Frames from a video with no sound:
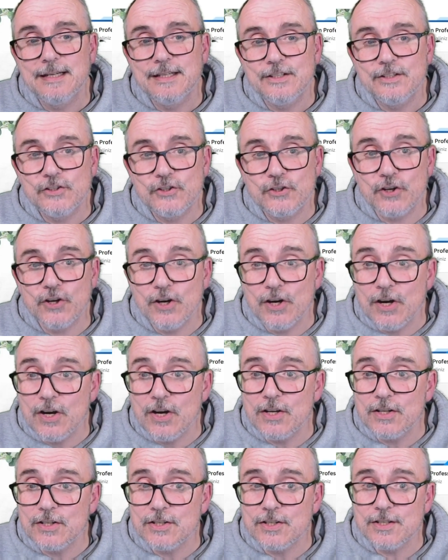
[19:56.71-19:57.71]

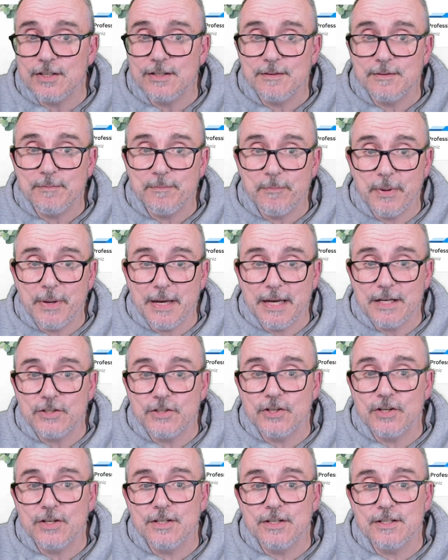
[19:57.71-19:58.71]
shirts,
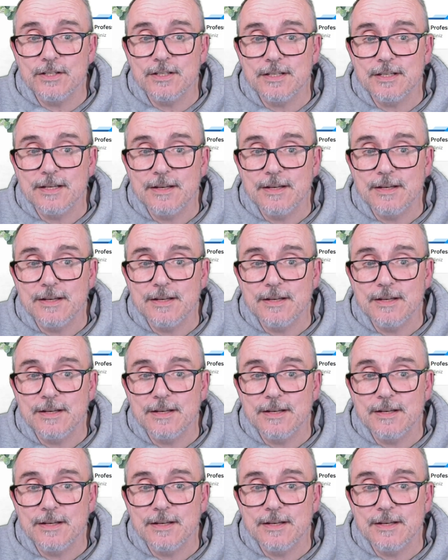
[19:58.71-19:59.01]
pictures,